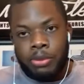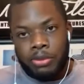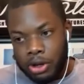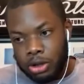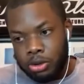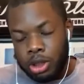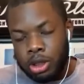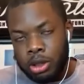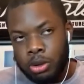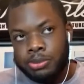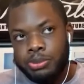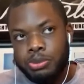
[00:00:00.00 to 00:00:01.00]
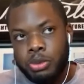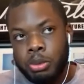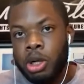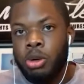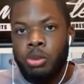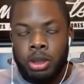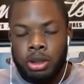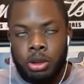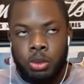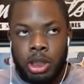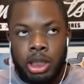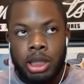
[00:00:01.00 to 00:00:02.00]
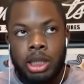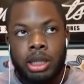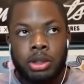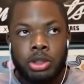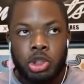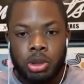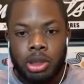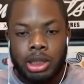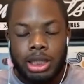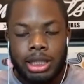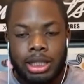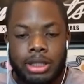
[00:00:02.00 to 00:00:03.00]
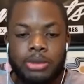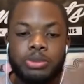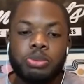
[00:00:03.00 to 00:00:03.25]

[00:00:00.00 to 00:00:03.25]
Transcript: Found marijuana, weed, and her drug test.